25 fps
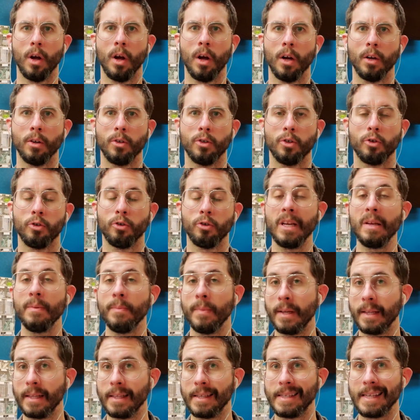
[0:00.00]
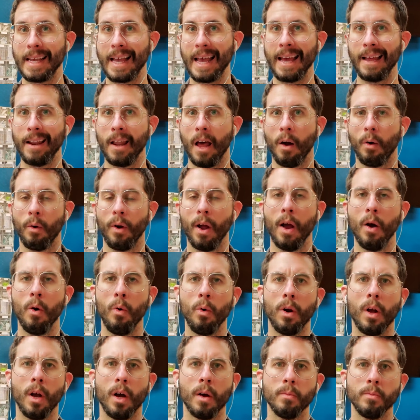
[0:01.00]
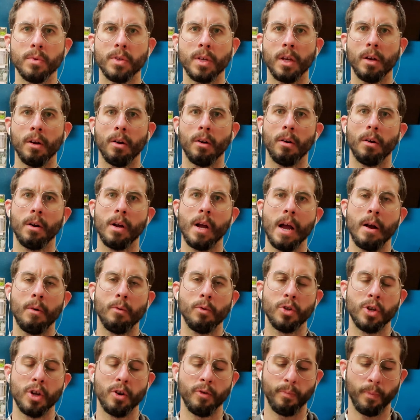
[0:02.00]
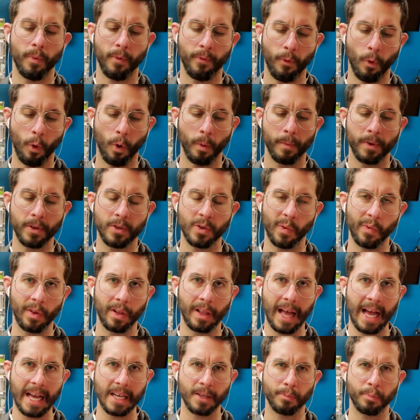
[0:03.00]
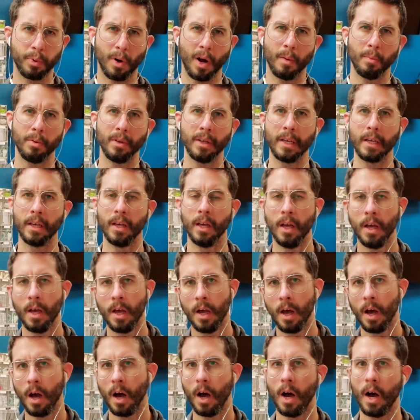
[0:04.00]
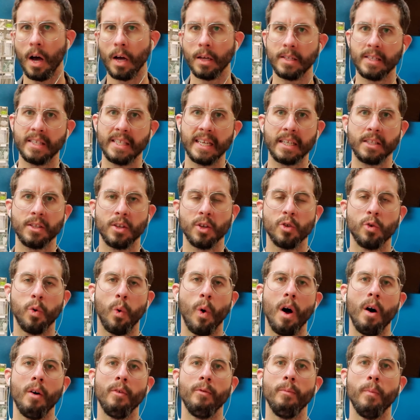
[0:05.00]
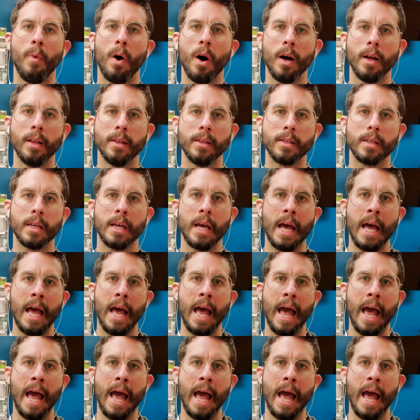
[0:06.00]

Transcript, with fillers: our, treatments and our outcomes here at Regenerative Performance over the last probably uh, six to 12 months